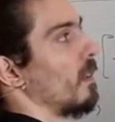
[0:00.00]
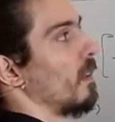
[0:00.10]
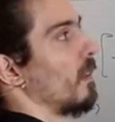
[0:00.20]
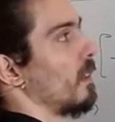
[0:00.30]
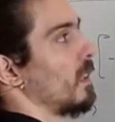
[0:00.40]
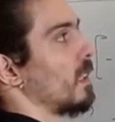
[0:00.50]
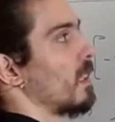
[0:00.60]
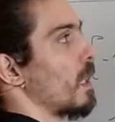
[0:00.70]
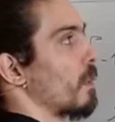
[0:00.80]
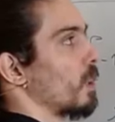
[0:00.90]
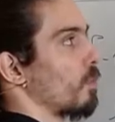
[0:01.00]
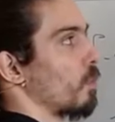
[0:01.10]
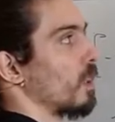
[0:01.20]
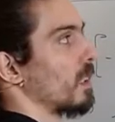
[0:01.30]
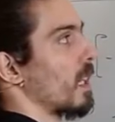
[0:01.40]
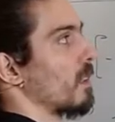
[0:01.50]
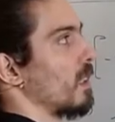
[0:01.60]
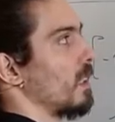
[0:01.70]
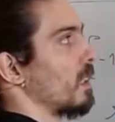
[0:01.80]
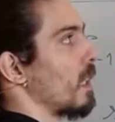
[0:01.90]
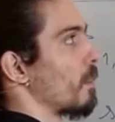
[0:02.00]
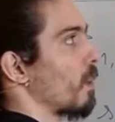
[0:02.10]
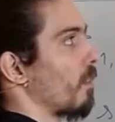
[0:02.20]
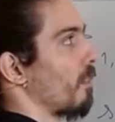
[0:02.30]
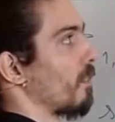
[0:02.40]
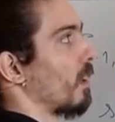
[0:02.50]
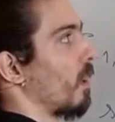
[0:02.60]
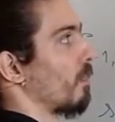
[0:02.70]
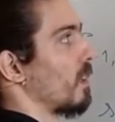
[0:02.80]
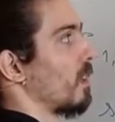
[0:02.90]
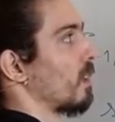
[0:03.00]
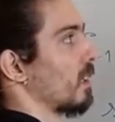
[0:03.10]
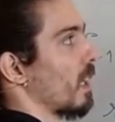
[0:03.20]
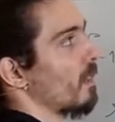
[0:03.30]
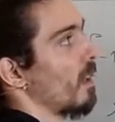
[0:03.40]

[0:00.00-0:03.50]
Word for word: this is the numbers of one set, this is the number of, uh, of the other set,